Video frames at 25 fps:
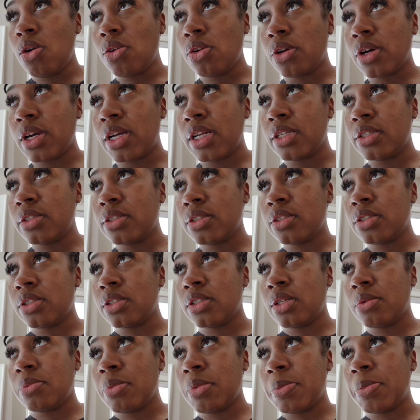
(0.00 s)
on.
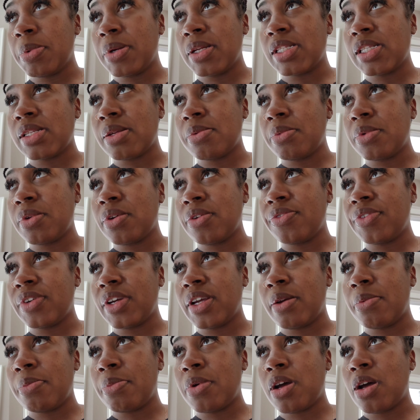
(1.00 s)
Let me put something on for
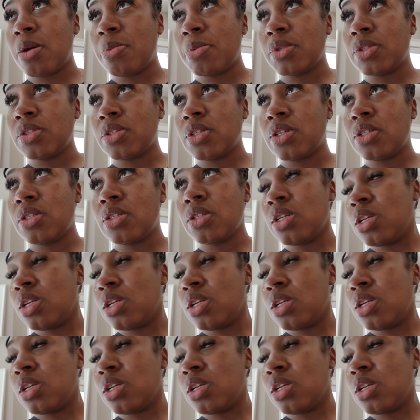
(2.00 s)
him, Paw Patrol.